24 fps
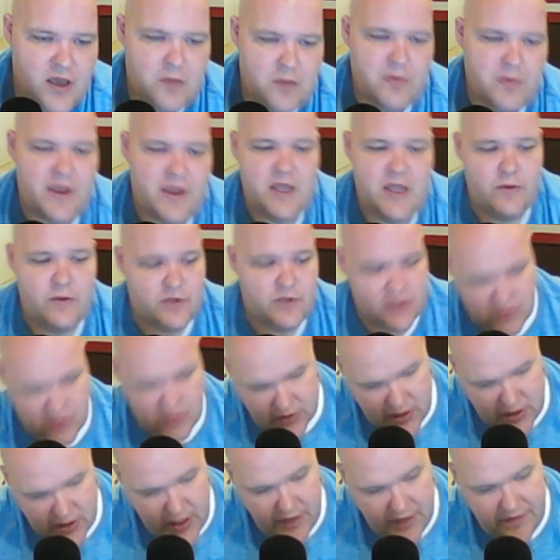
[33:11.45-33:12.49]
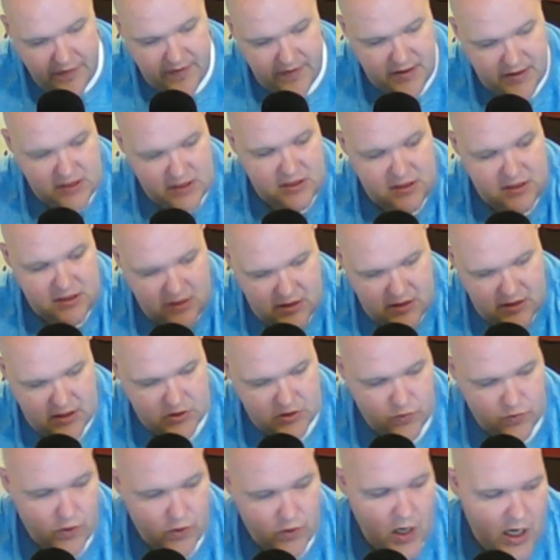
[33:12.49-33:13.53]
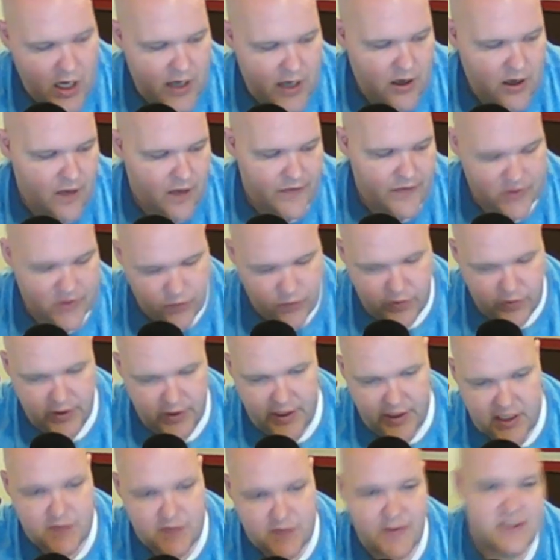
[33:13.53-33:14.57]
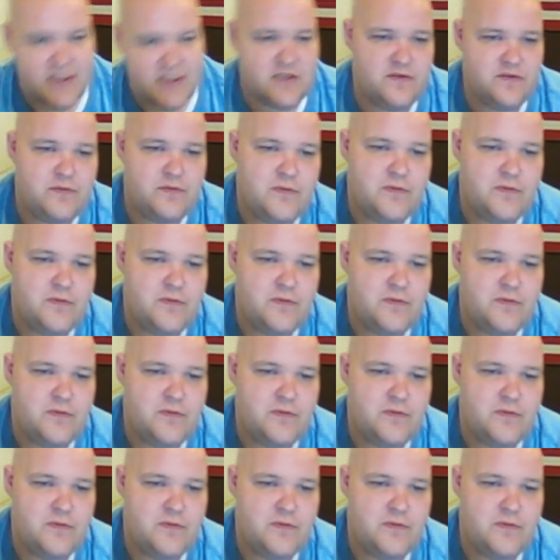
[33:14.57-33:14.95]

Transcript: But he was cutting this rod on this really expensive